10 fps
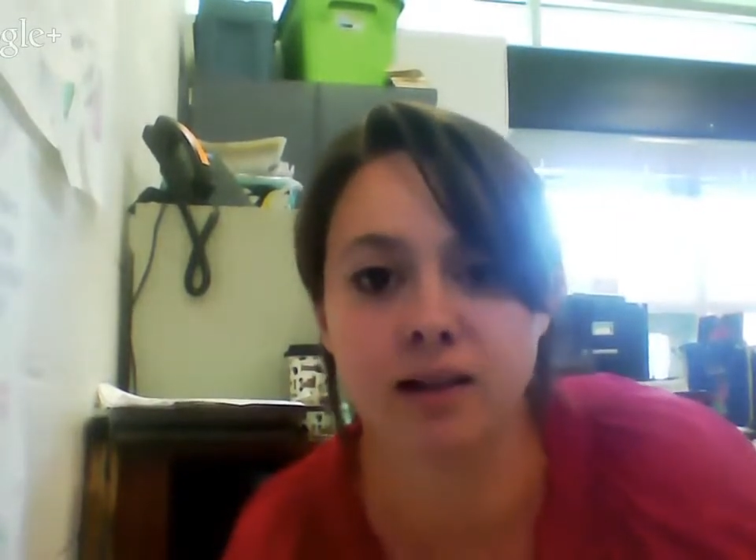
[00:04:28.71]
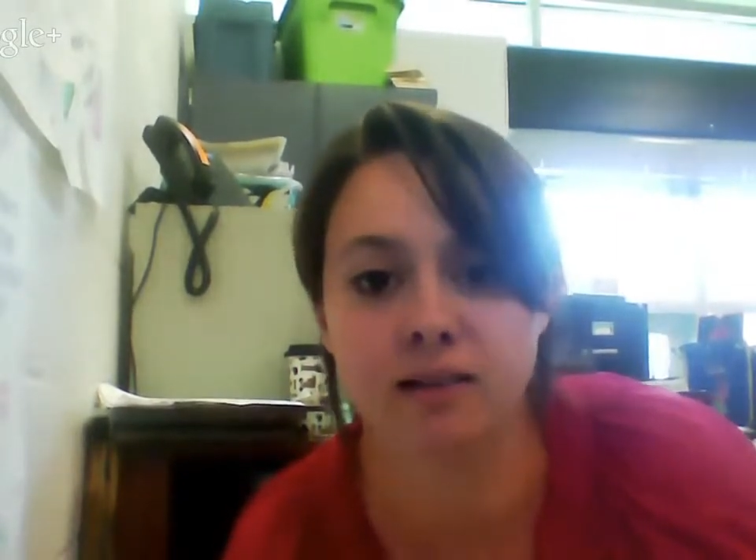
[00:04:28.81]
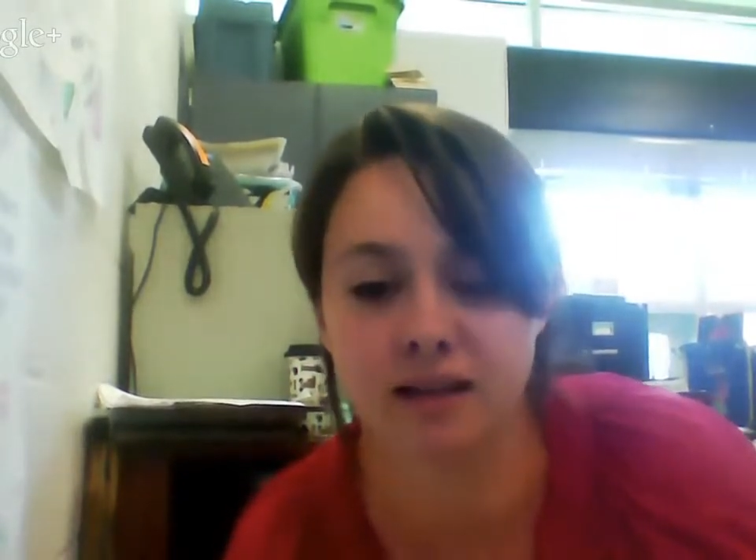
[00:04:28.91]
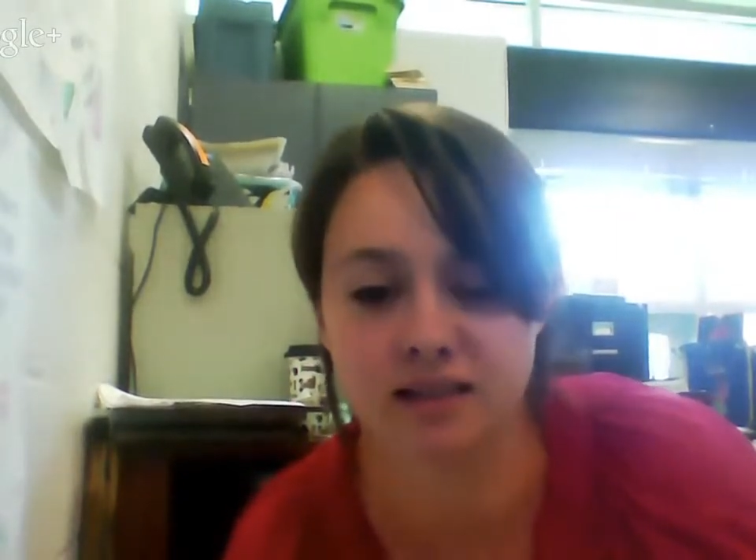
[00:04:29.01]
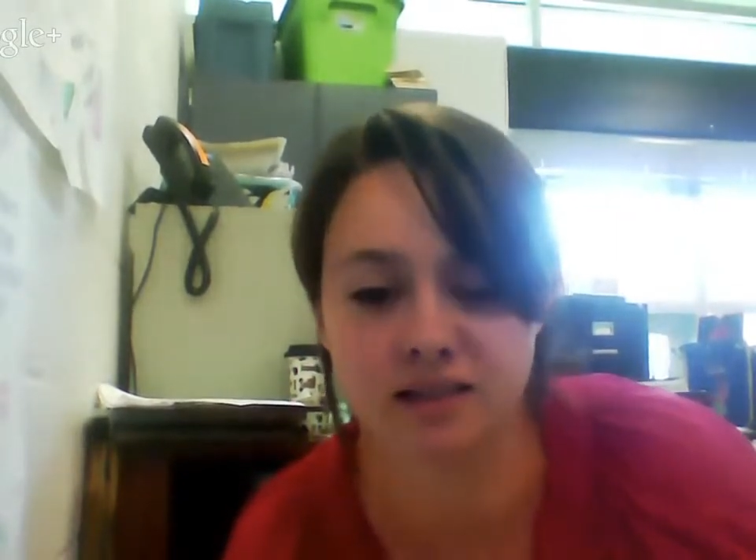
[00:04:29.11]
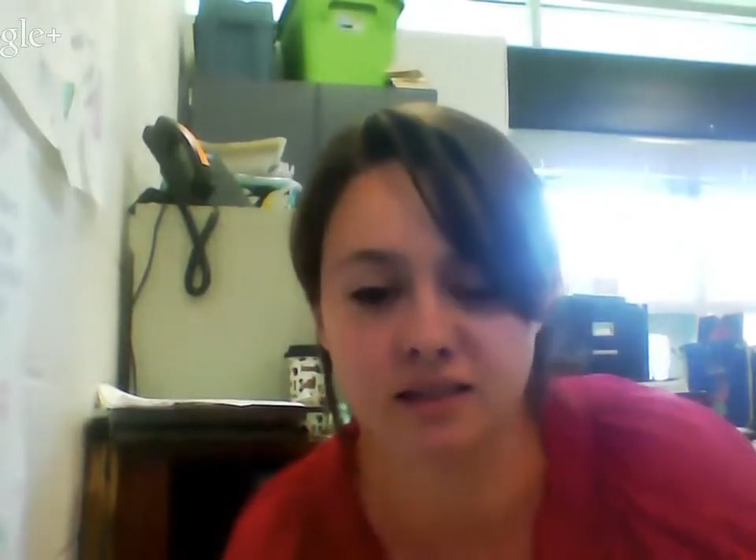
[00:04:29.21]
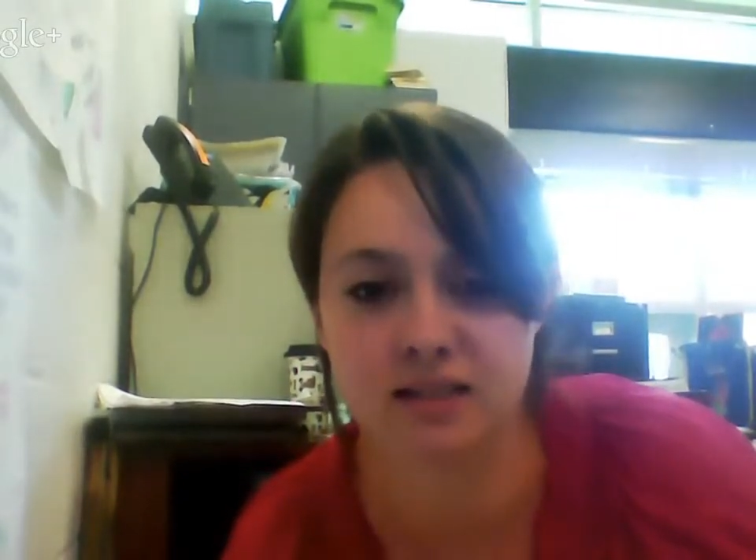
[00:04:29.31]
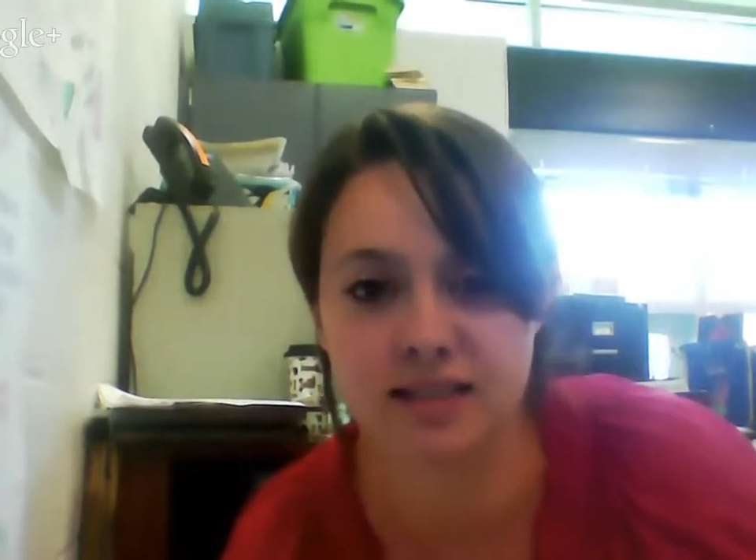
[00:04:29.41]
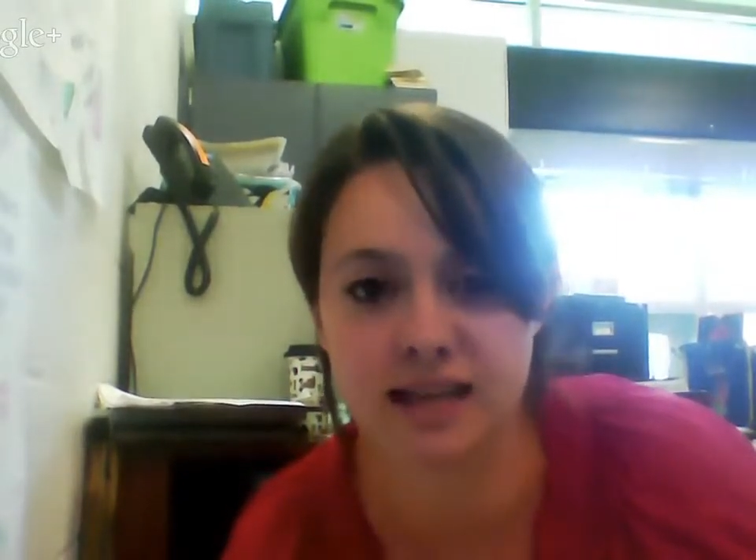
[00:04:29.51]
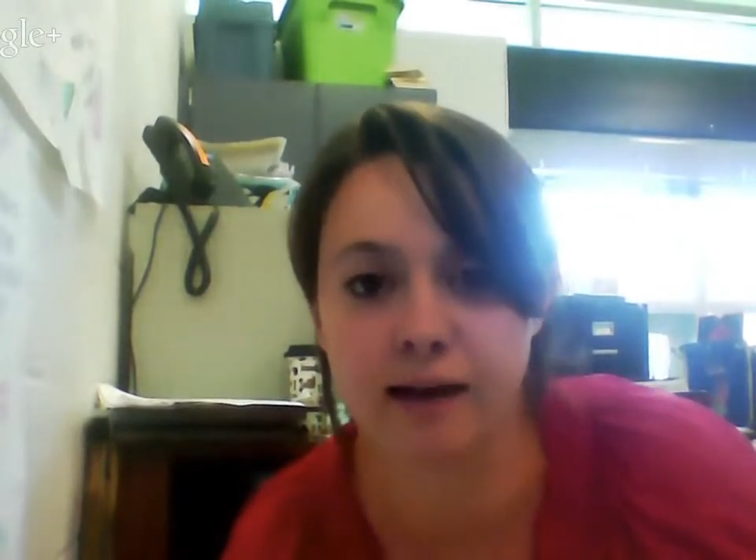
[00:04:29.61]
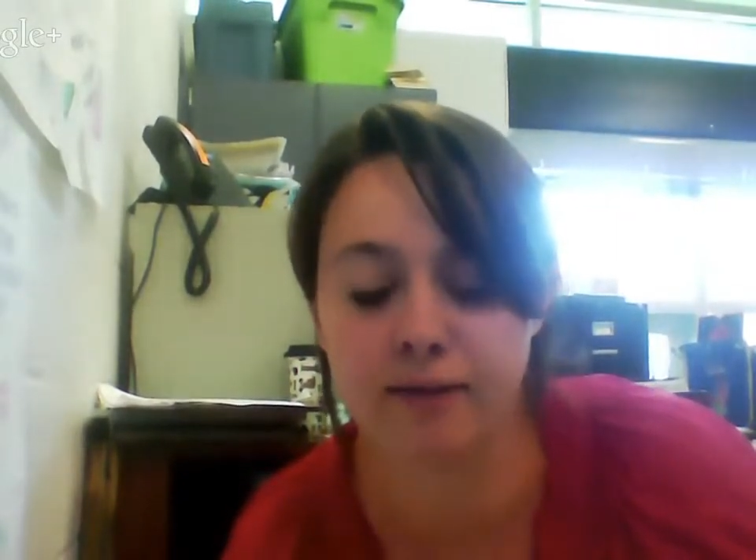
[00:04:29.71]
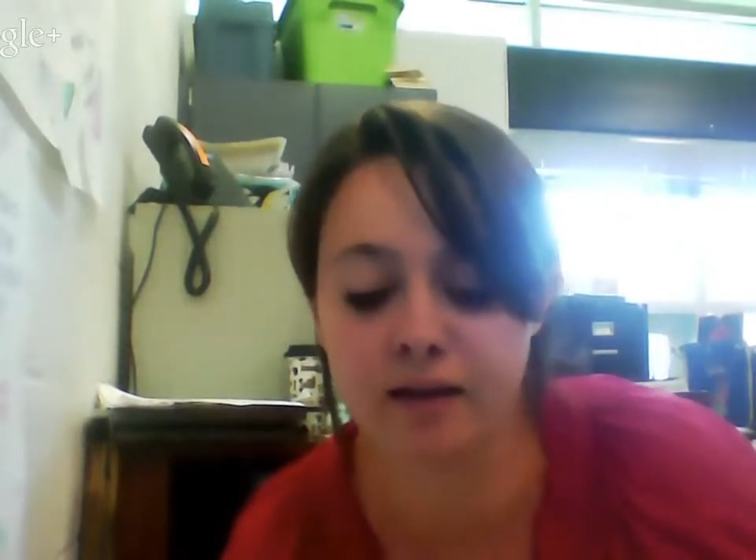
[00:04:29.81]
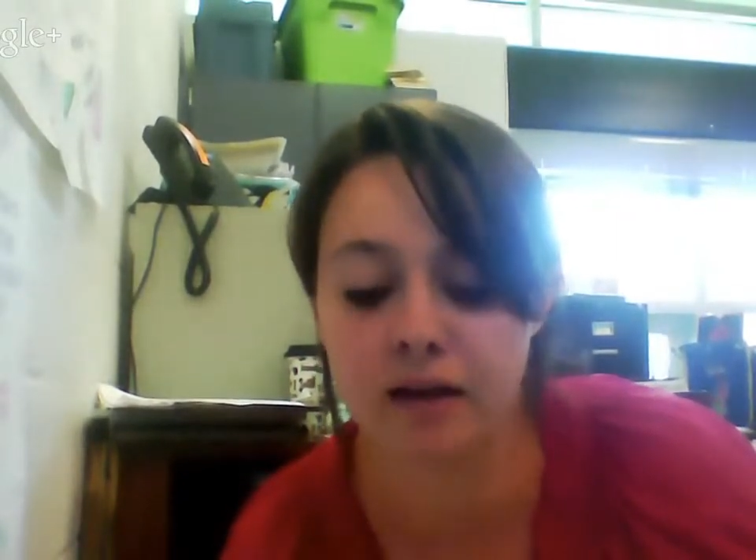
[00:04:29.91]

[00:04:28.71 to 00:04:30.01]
the rest of our staff.